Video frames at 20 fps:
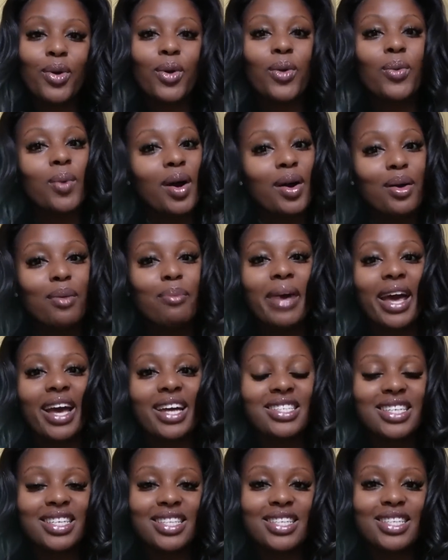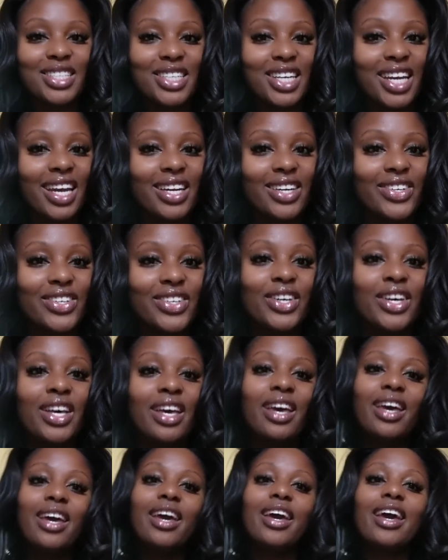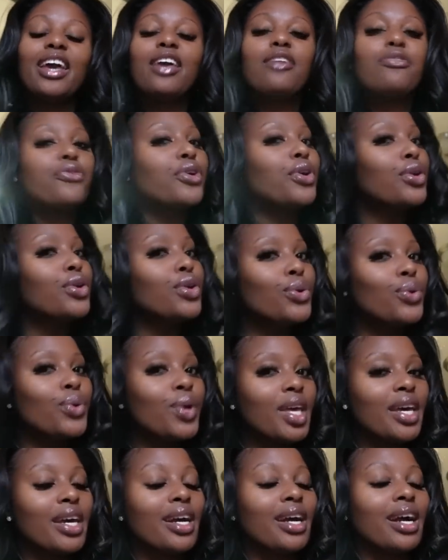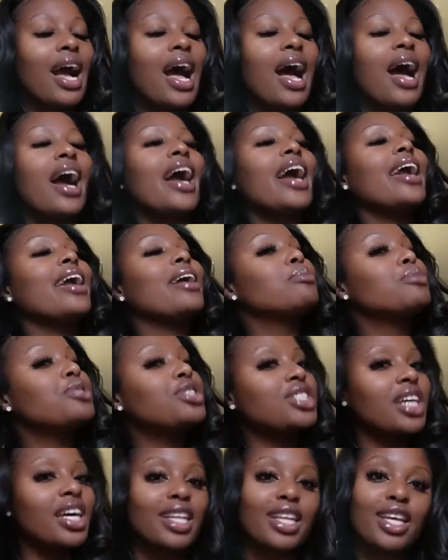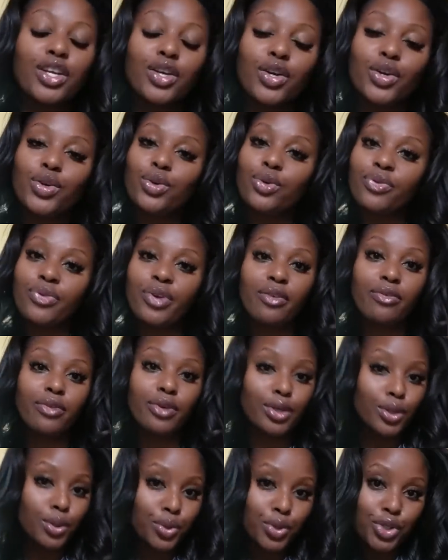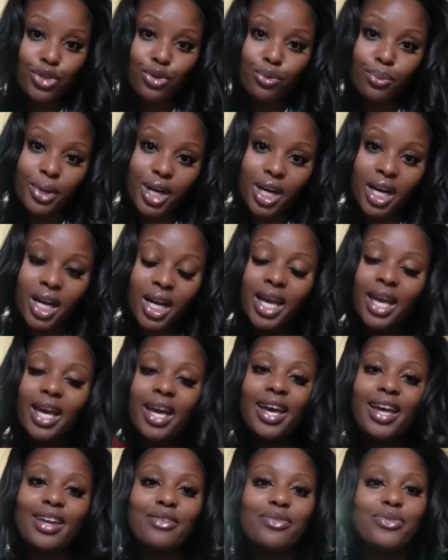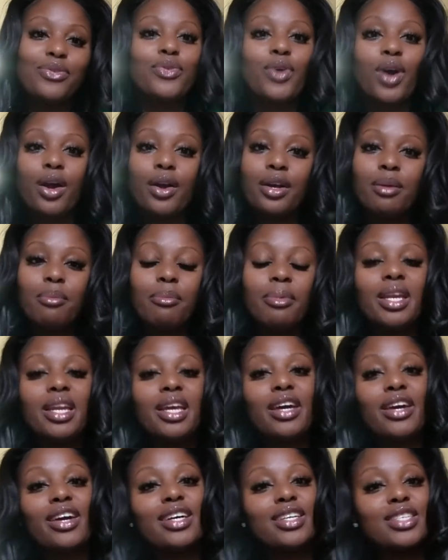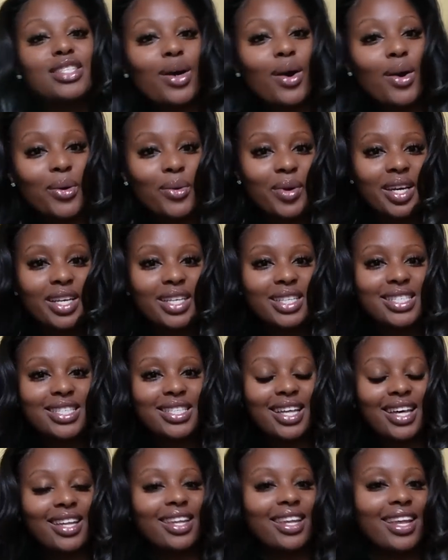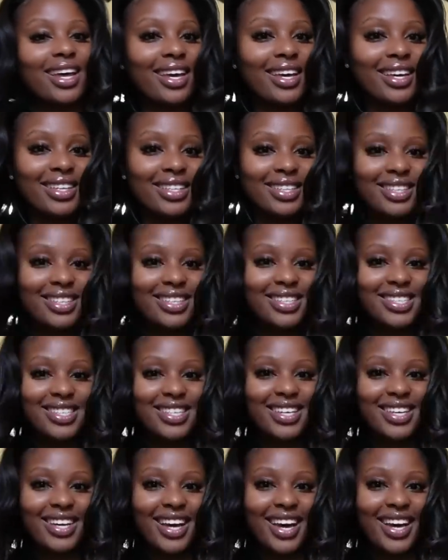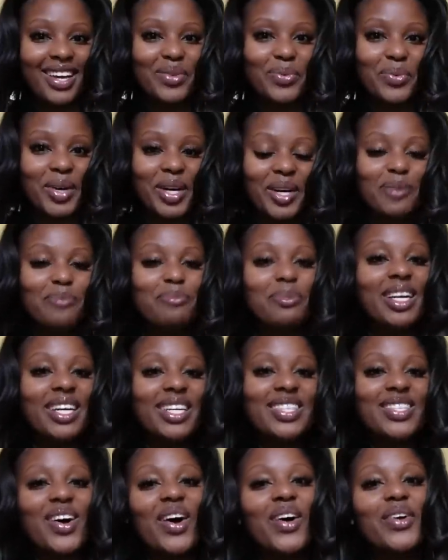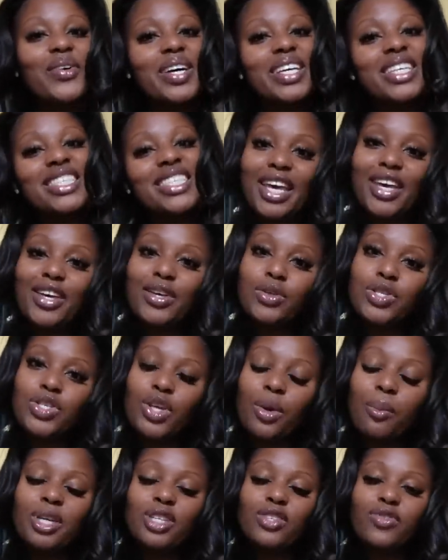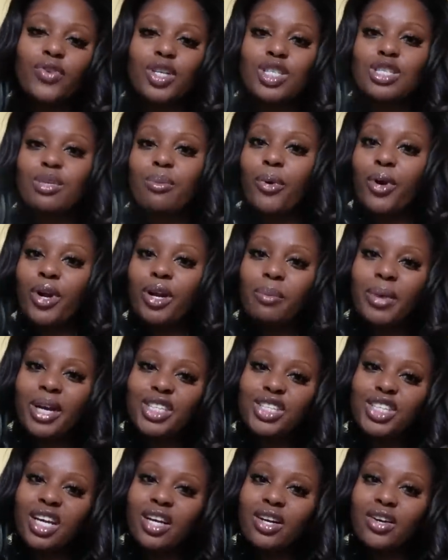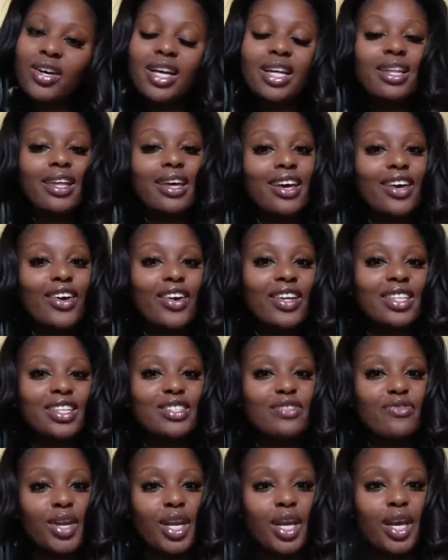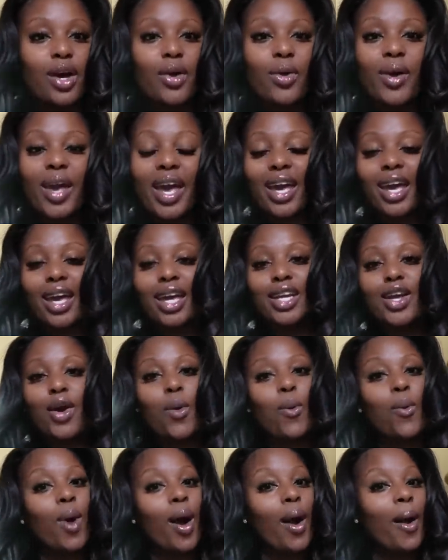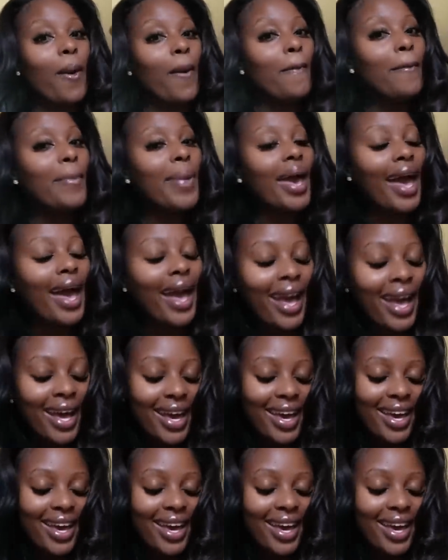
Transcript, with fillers: Welcome back to the channel. If you're new here, I am Shelly, your new favorite YouTuber. And if you've already been here, as always, that light is kind of weird. But as always, thank you so much for supporting my channel and clicking on this video. And welcome back.